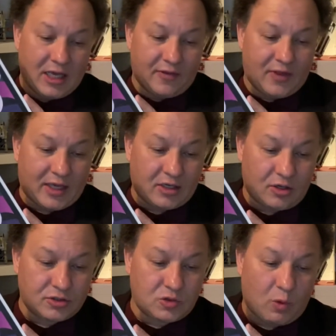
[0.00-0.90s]
that
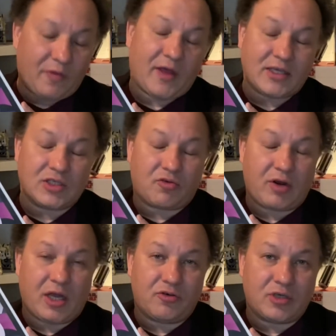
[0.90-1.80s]
goes to
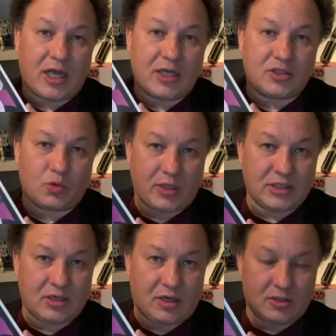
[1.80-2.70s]

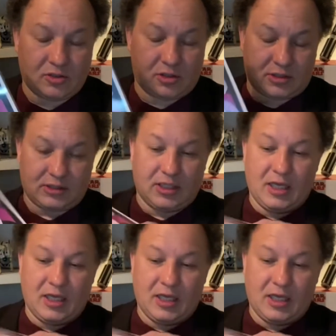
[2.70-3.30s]
$1,329.